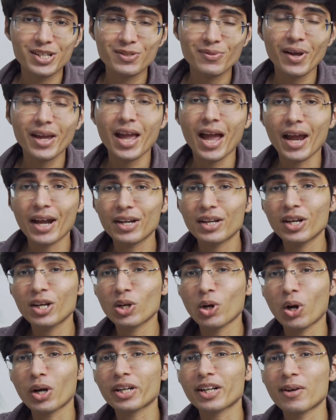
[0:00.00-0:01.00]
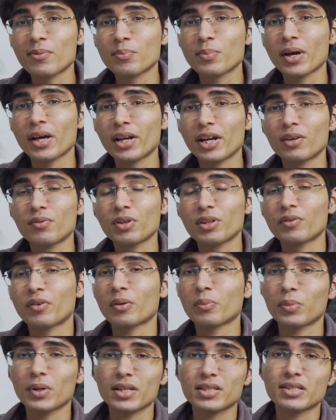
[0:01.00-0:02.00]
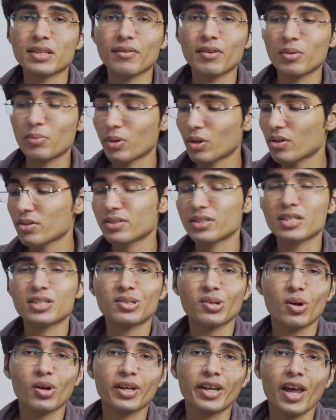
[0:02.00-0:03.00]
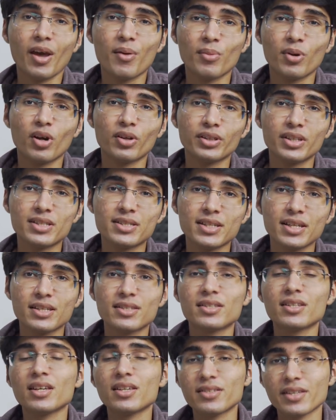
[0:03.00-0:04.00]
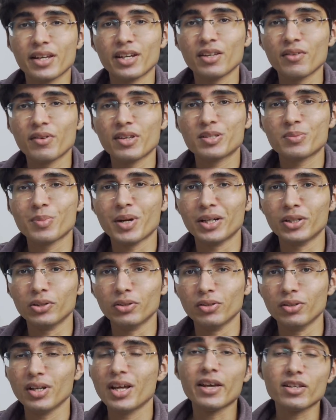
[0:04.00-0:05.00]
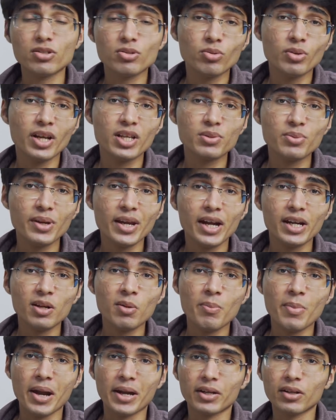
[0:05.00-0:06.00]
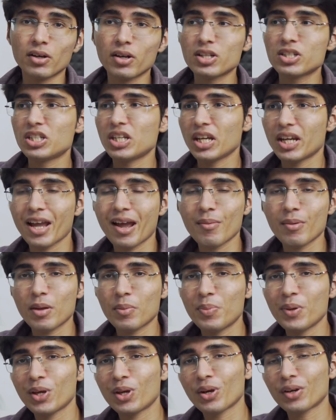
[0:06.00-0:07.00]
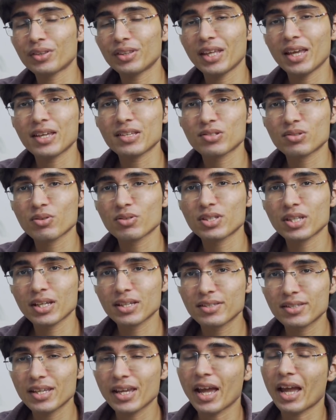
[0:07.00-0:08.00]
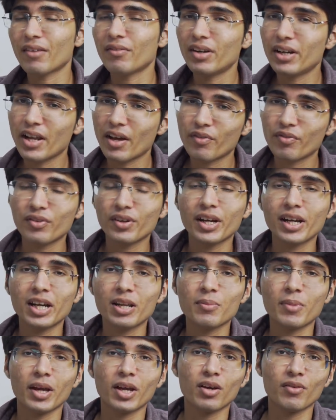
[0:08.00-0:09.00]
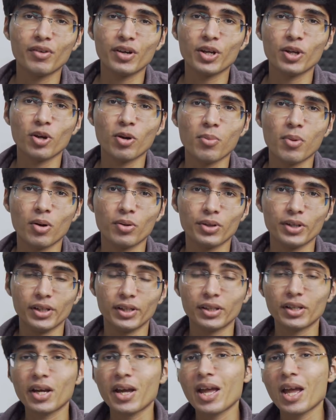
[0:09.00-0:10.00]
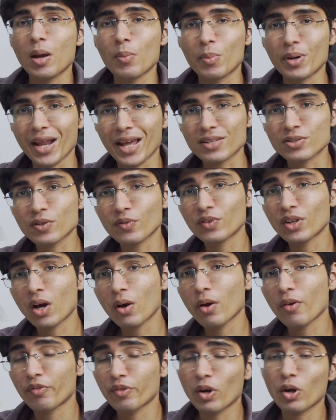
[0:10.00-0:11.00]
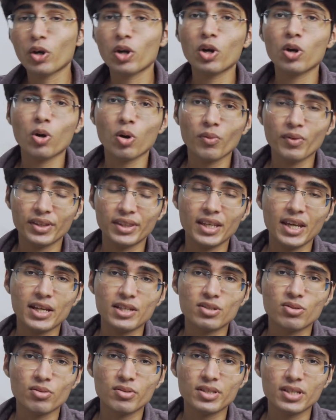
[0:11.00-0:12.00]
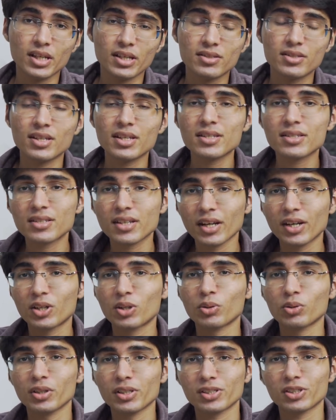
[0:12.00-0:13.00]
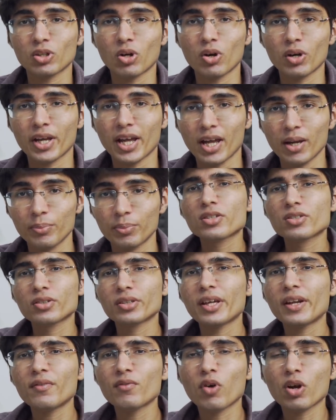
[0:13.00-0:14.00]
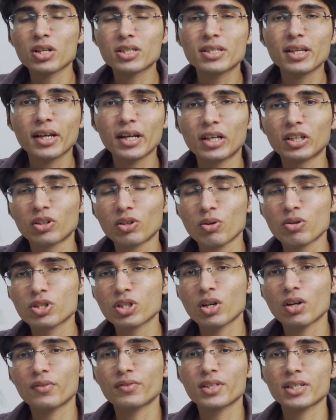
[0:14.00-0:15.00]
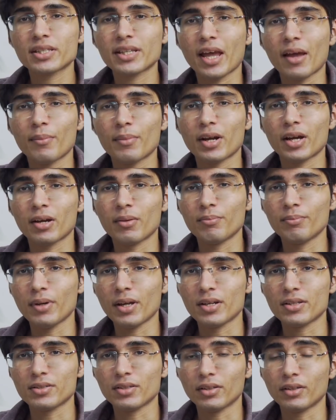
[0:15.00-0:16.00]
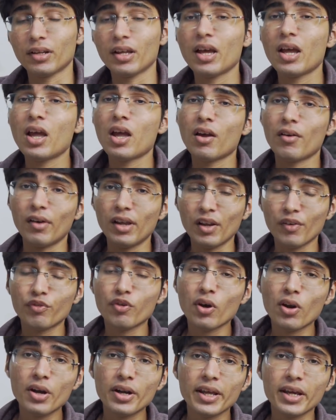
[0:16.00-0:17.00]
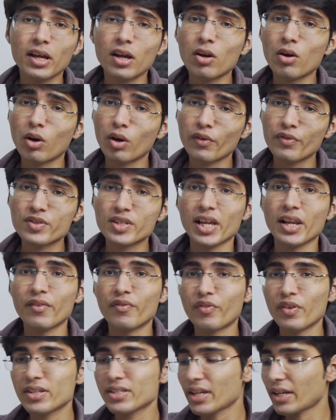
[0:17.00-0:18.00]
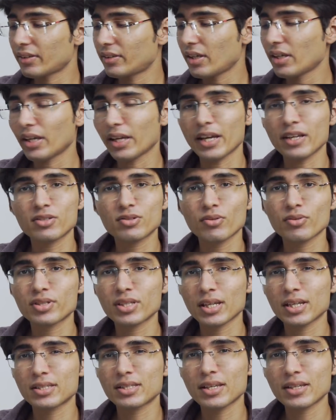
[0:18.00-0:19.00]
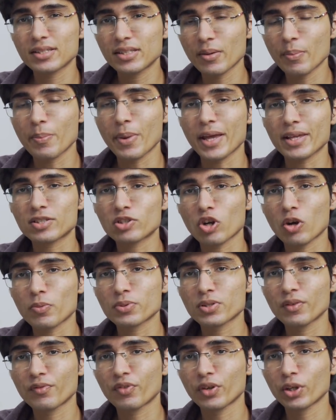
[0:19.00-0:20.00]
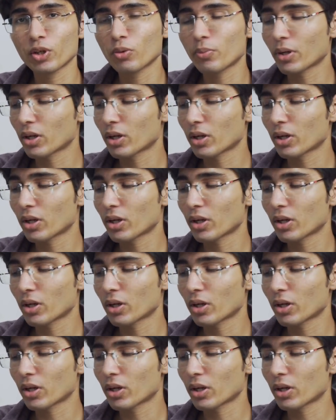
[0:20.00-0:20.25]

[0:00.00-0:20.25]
is why I did not compare it with OnePlus 7 because the stock camera on the 6Z is anyways better. As soon as we get a better GCam APK on the Asus 6Z, I will definitely make a video about it. But as of now, if you're gonna go with the Asus 6Z, stick to the stock app. So then what's the conclusion of this camera comparison? Well, if you want to take a lot of selfies, I think Asus 6Z is the best option for you